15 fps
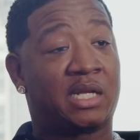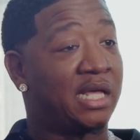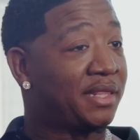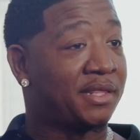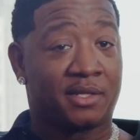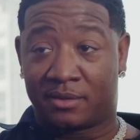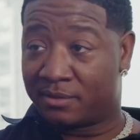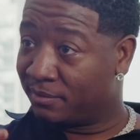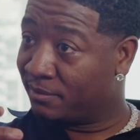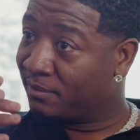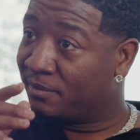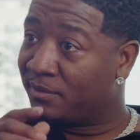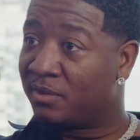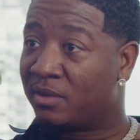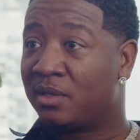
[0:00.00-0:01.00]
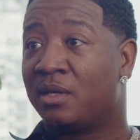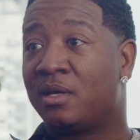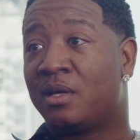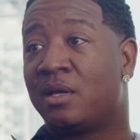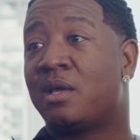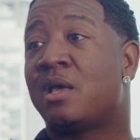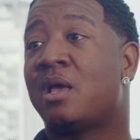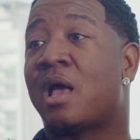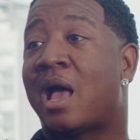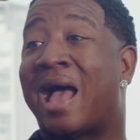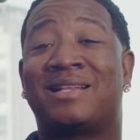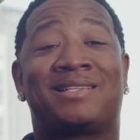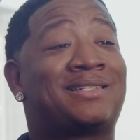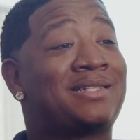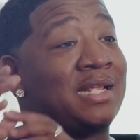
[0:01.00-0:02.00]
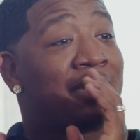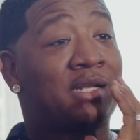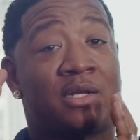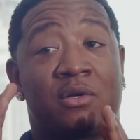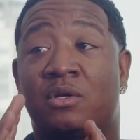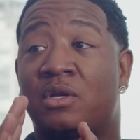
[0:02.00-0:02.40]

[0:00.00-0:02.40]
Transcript: Nothing. I just needed